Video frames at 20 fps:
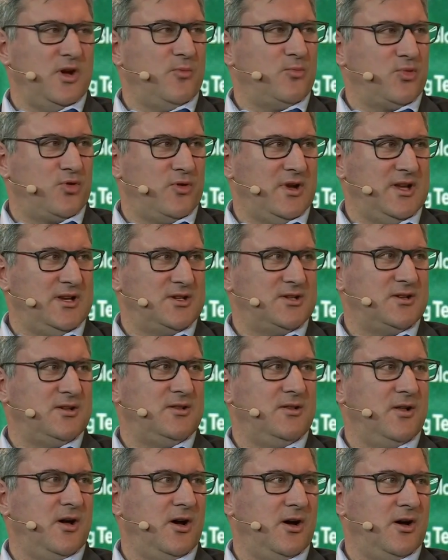operation
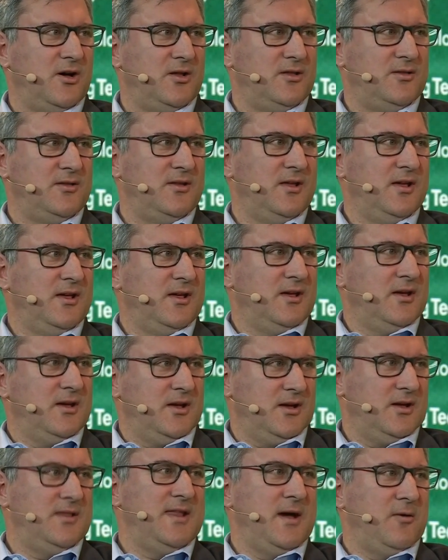on
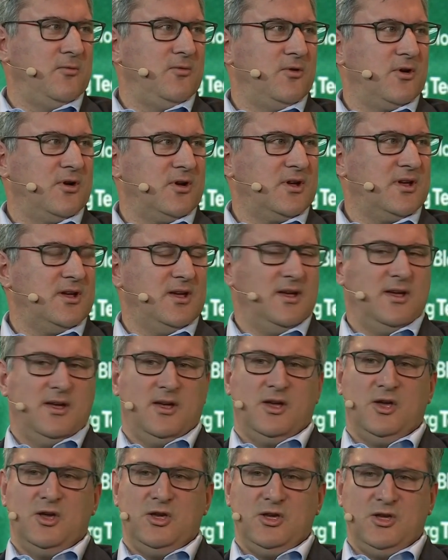a network
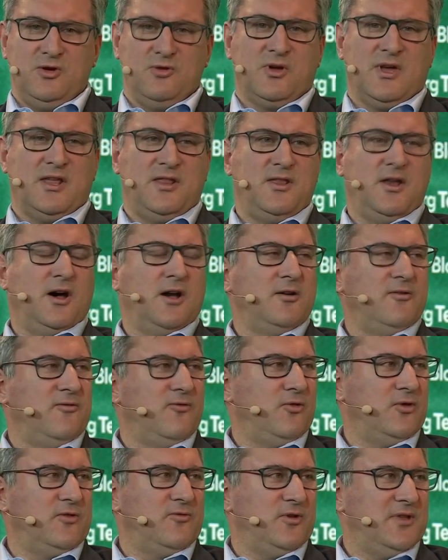you cannot
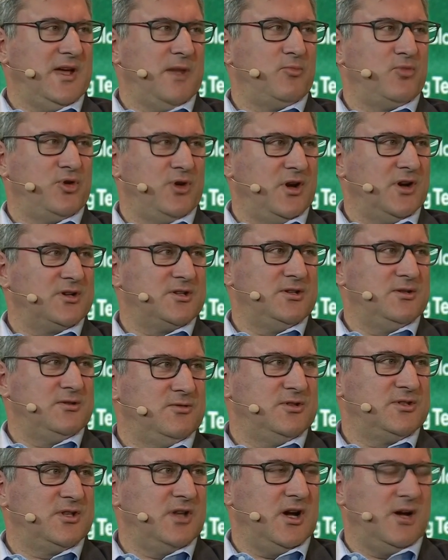afford for that production
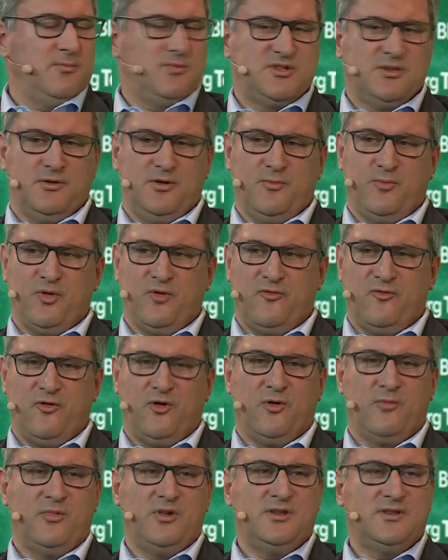stop. So the
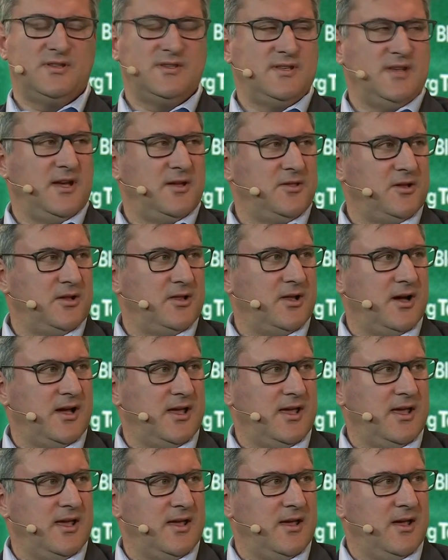performance, the
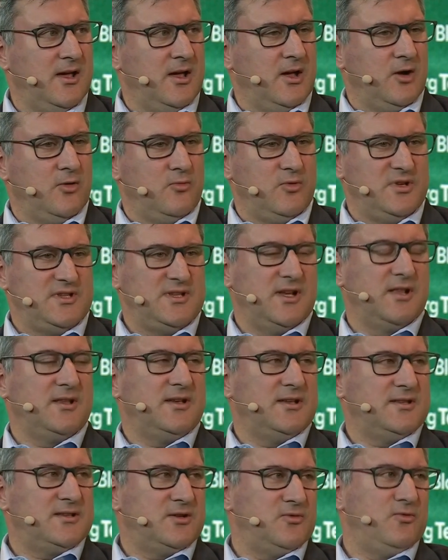underlying
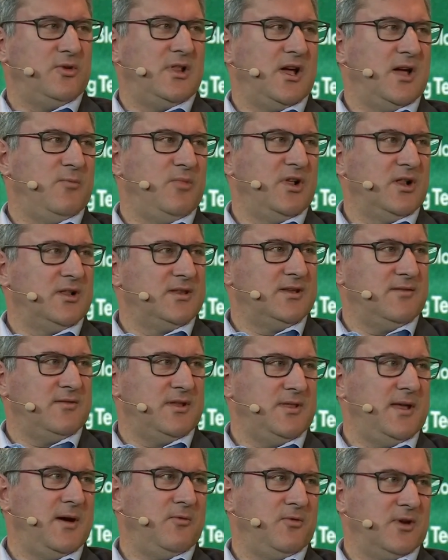resilience and reliability of the
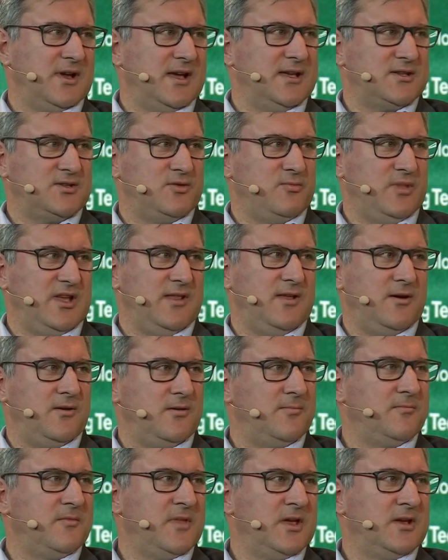network has to be there.
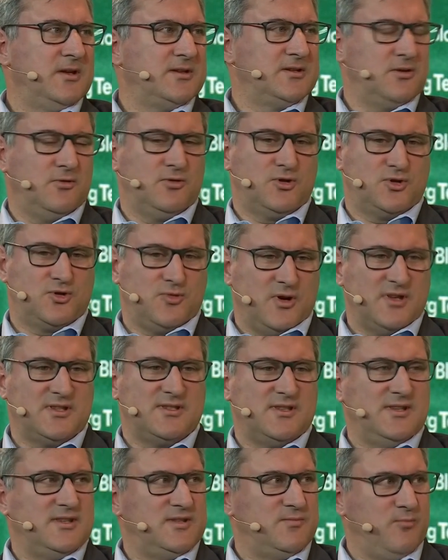So
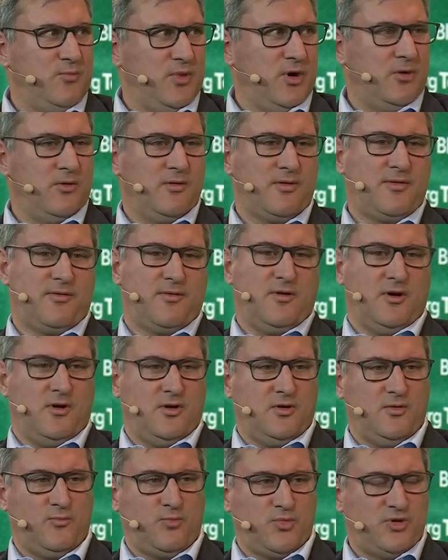trust is both
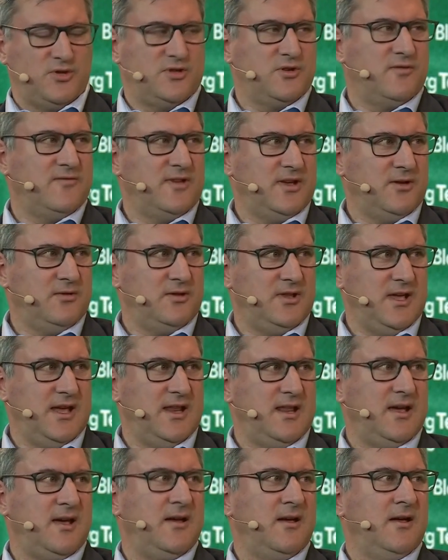on preserving your
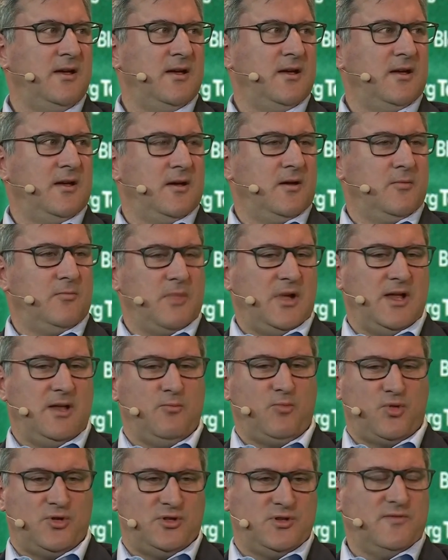data and
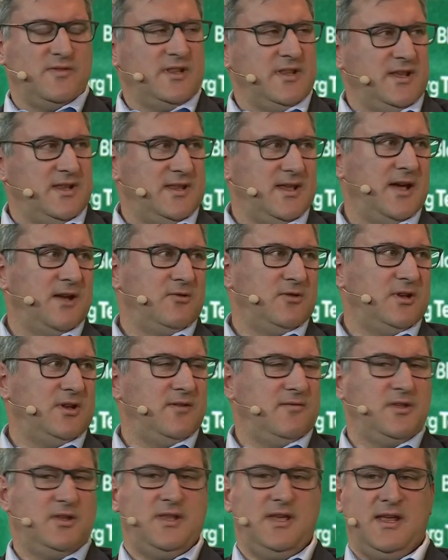preserving the integrity
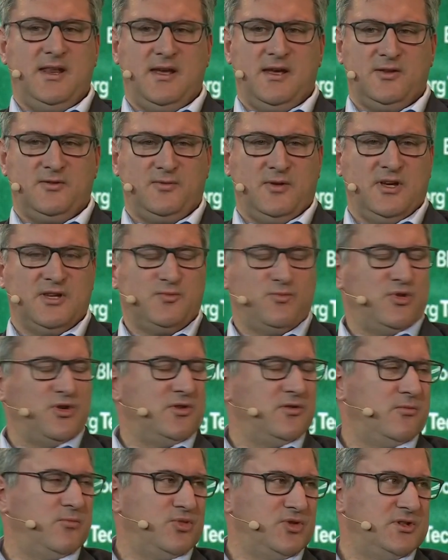of the data as well as
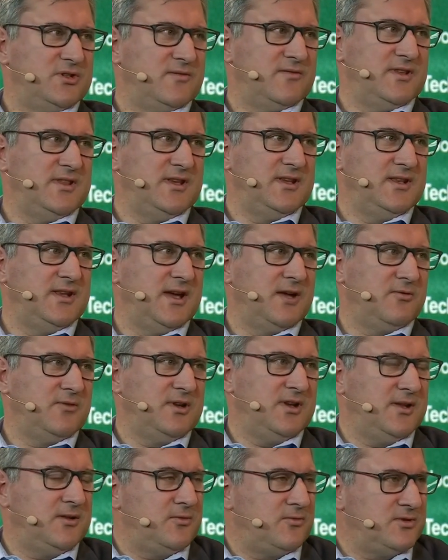pre preserving the
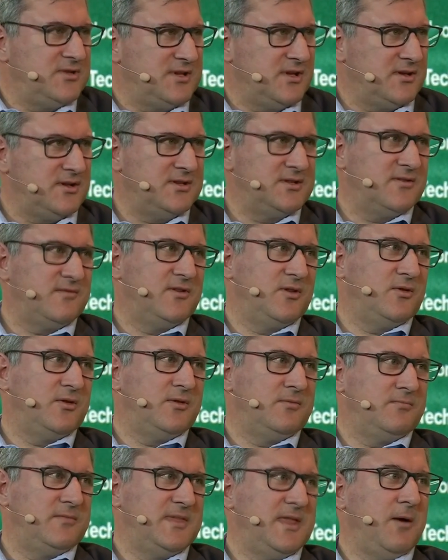integrity and the resilience of the
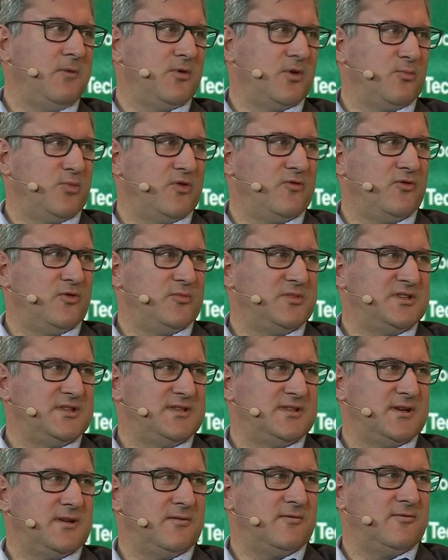network performance
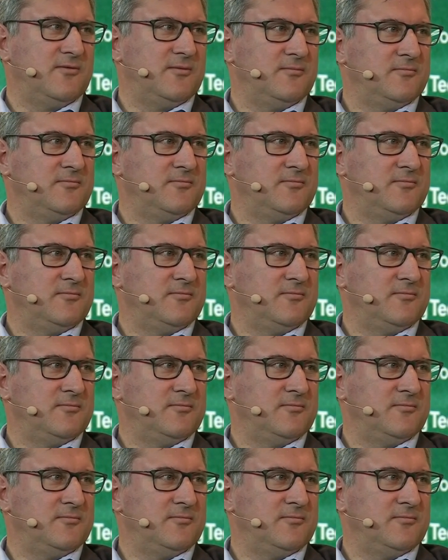itself.